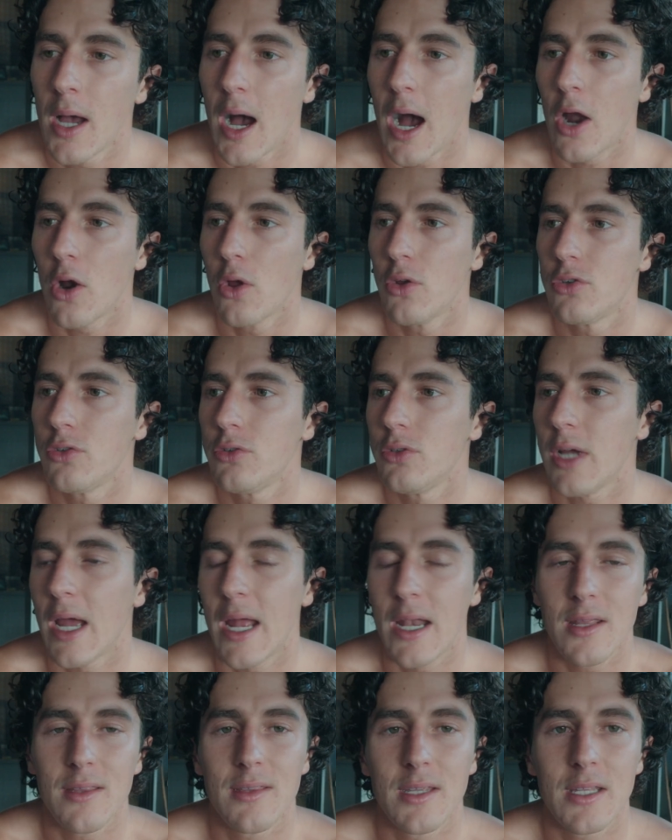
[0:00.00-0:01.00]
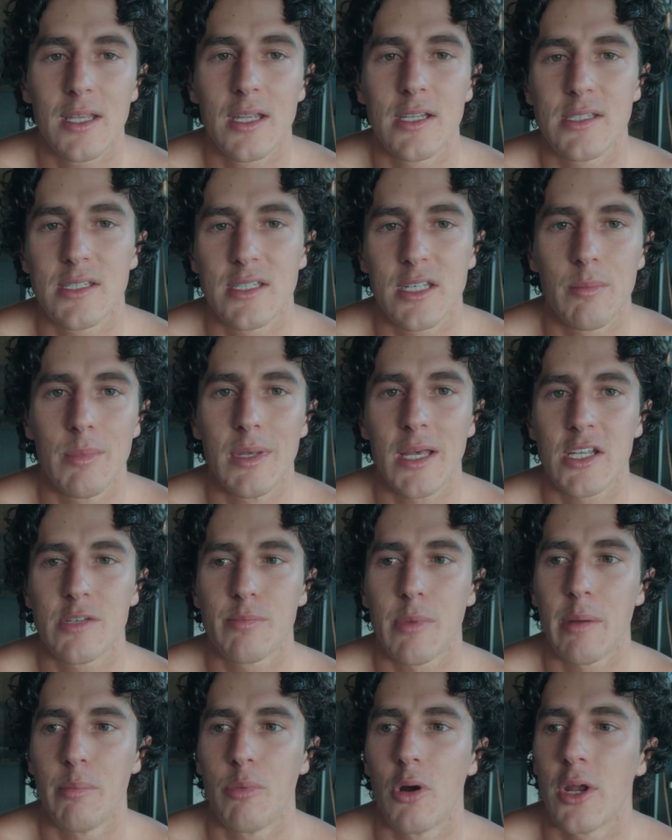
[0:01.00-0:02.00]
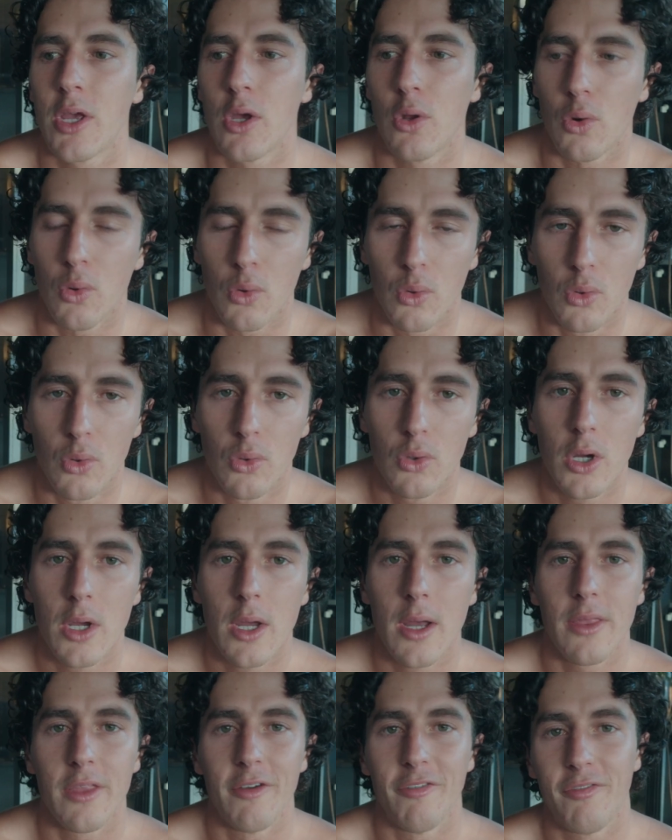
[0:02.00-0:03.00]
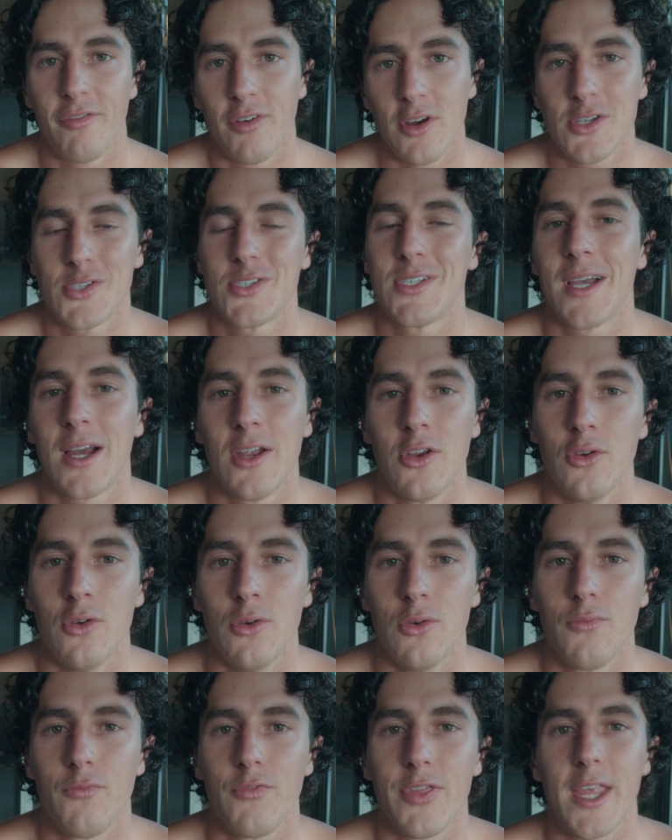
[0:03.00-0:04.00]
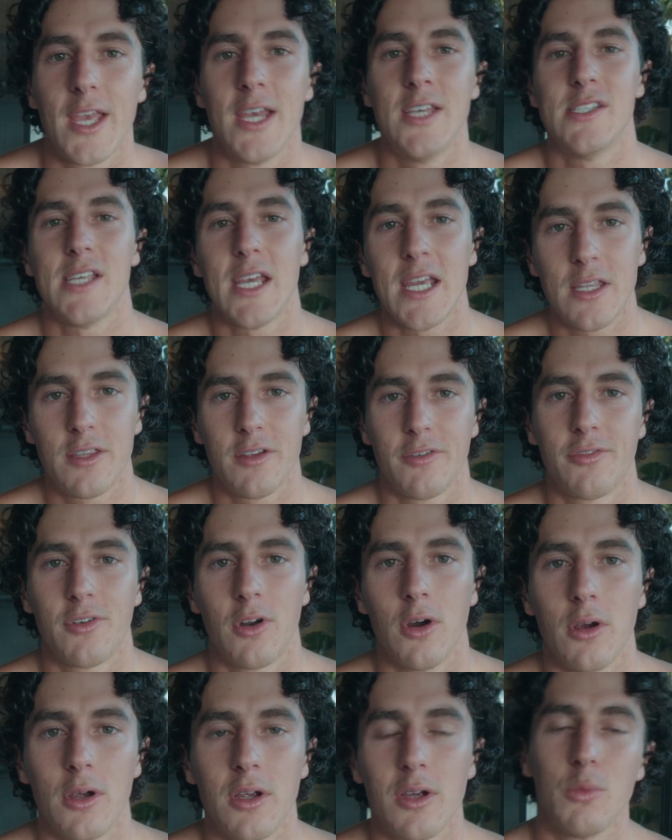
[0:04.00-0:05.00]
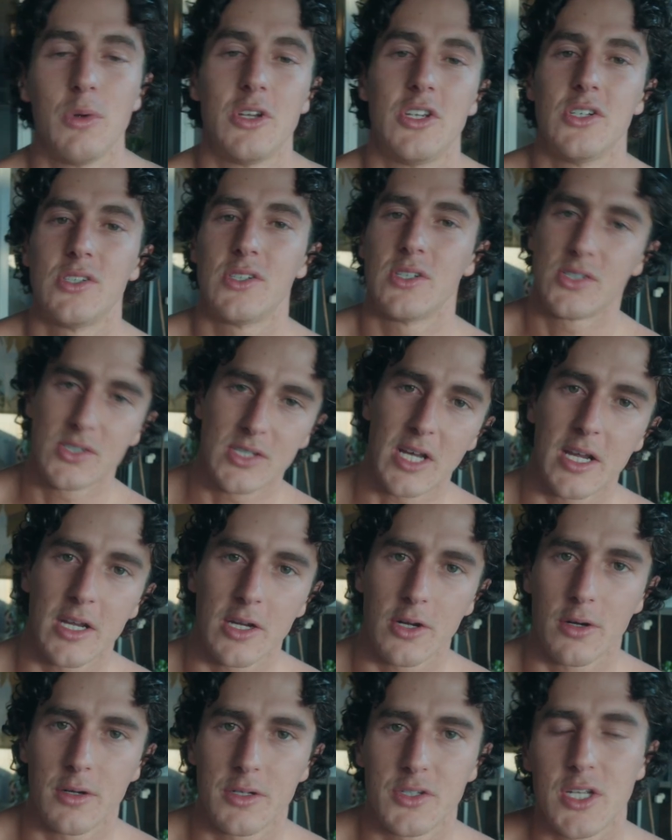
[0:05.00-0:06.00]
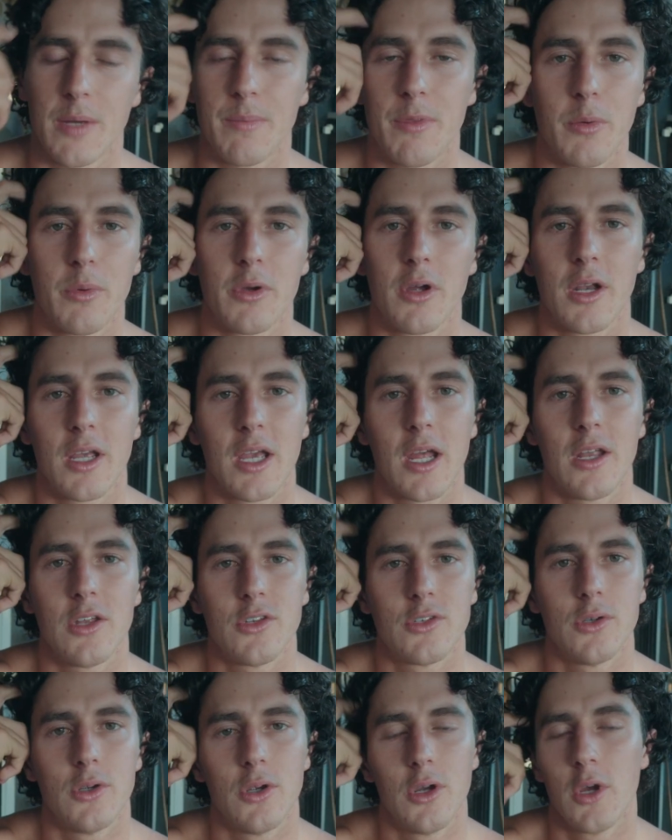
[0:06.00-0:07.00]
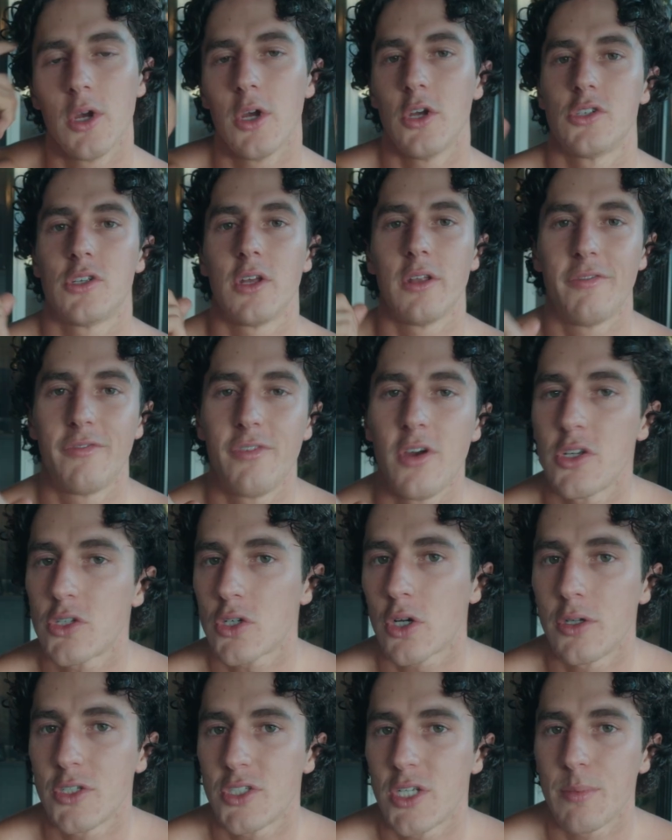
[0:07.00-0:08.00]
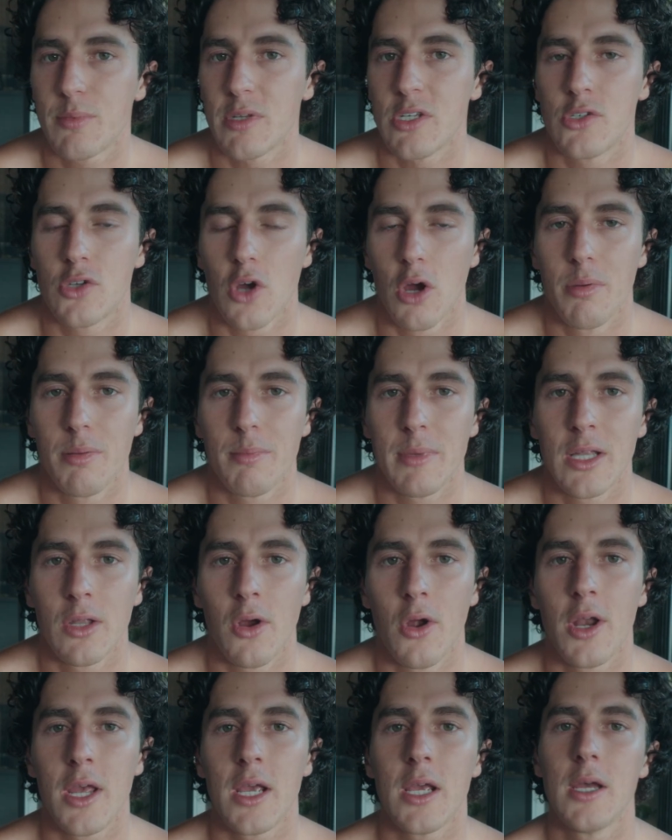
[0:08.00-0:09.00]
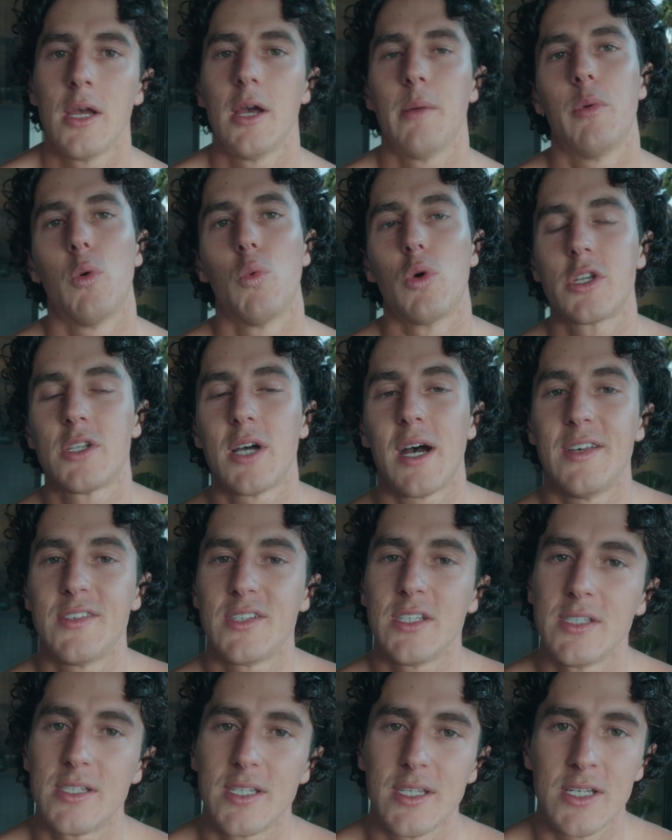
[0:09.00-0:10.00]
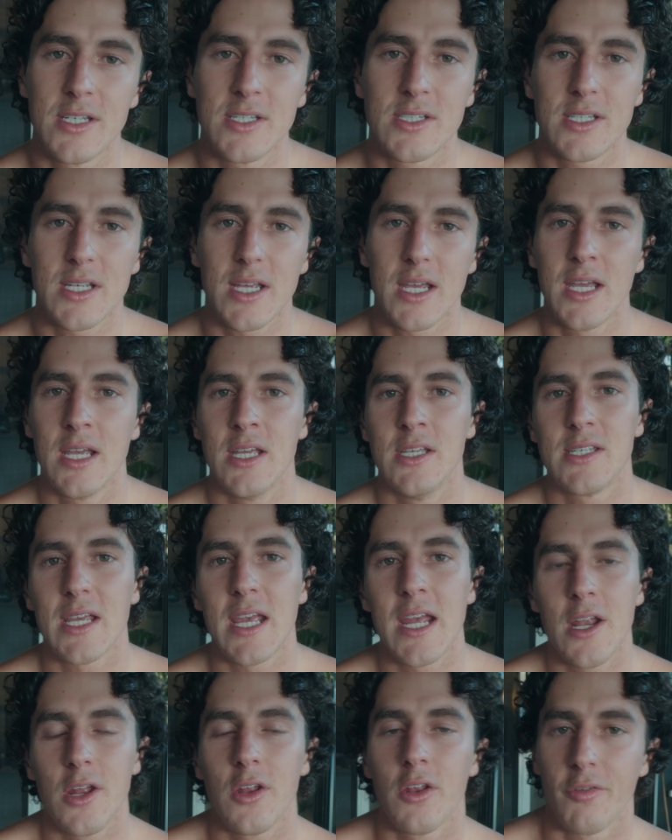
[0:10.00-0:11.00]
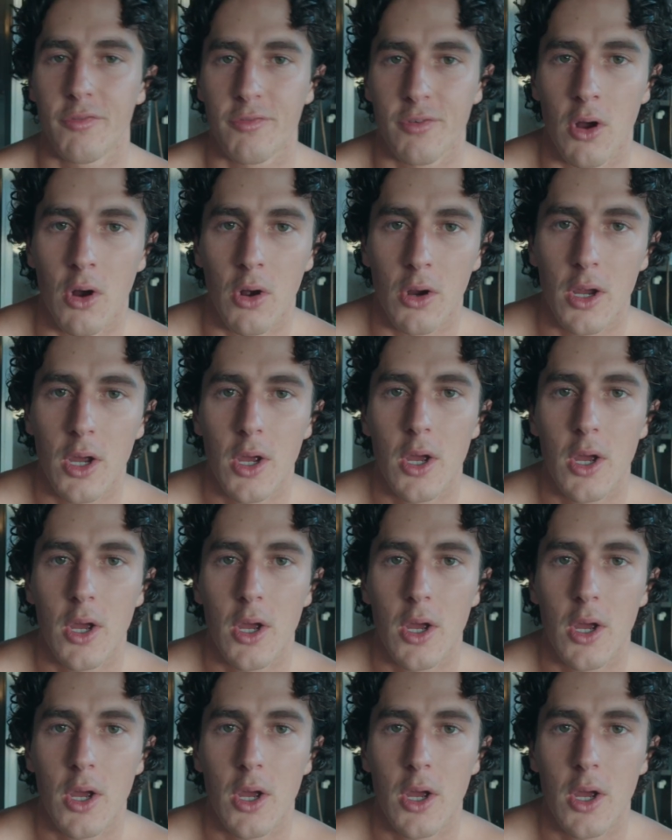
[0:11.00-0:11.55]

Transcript: I don't do anything that stimulates my body at all. The first thing I do is eat the frog, which is the second concept that we're going to get into. So the first concept is dopamine loading, but what ties into this is eating the frog.